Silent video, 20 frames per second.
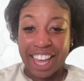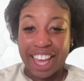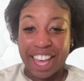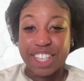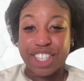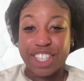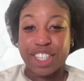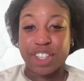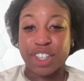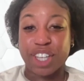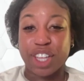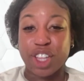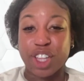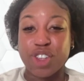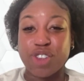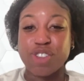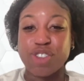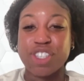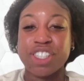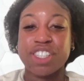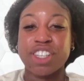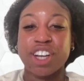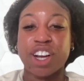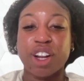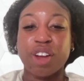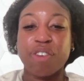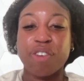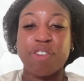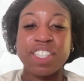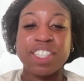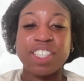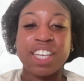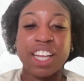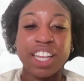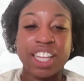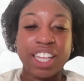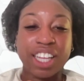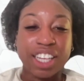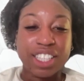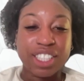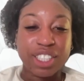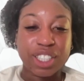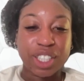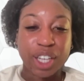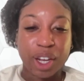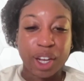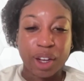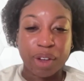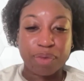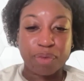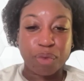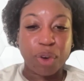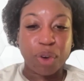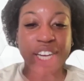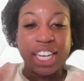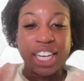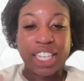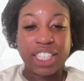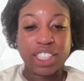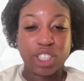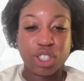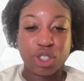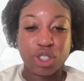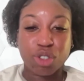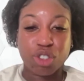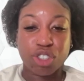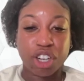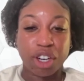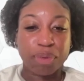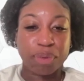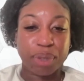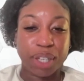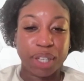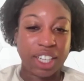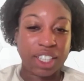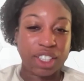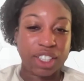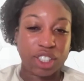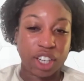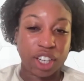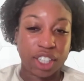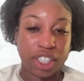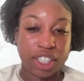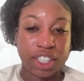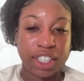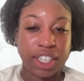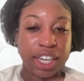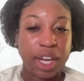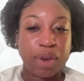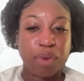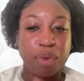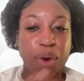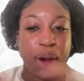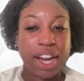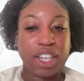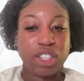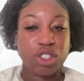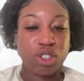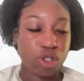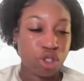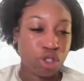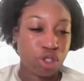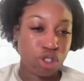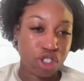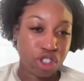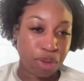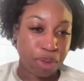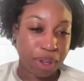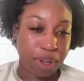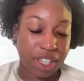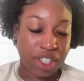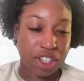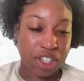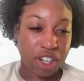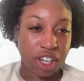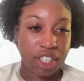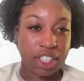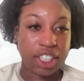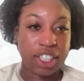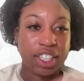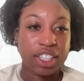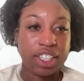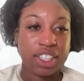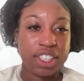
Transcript: So can you just start off by telling us what age did you start playing soccer and why did you choose to play soccer?